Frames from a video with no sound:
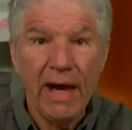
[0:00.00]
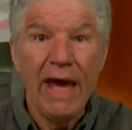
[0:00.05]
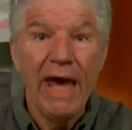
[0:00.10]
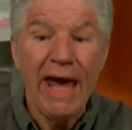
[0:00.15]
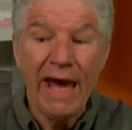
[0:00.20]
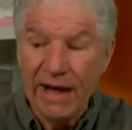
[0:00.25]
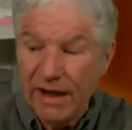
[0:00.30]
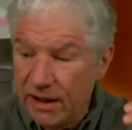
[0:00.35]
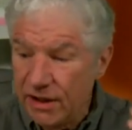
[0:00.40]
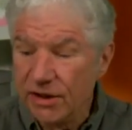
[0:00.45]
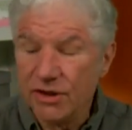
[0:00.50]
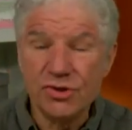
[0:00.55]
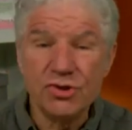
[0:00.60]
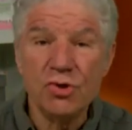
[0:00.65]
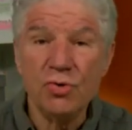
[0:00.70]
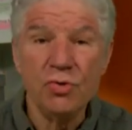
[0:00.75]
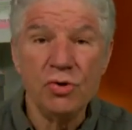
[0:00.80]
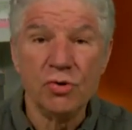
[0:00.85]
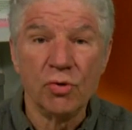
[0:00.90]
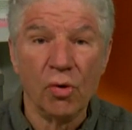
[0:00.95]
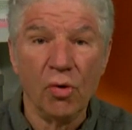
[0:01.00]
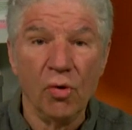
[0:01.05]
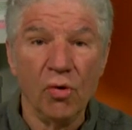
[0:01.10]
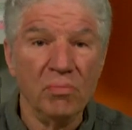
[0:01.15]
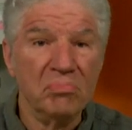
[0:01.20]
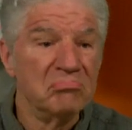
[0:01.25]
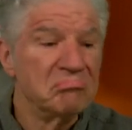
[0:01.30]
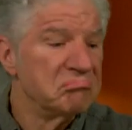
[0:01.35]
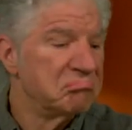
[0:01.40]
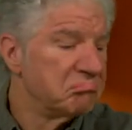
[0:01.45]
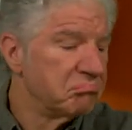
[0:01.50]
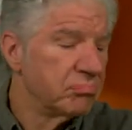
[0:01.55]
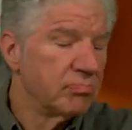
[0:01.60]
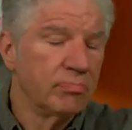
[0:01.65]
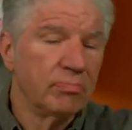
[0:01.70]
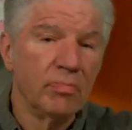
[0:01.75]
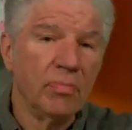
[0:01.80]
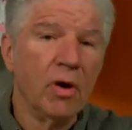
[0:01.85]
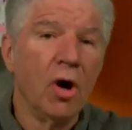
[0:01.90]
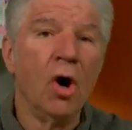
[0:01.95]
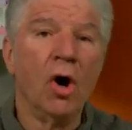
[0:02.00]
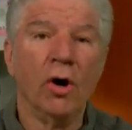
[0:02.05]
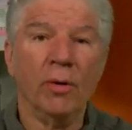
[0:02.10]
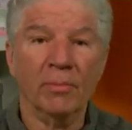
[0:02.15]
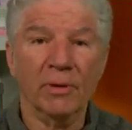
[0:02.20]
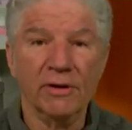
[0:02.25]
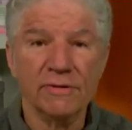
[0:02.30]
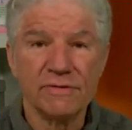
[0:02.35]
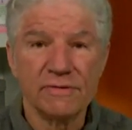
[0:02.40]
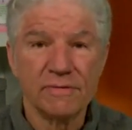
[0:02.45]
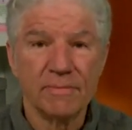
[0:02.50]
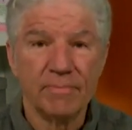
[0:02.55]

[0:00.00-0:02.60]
And in a two year old, harmless.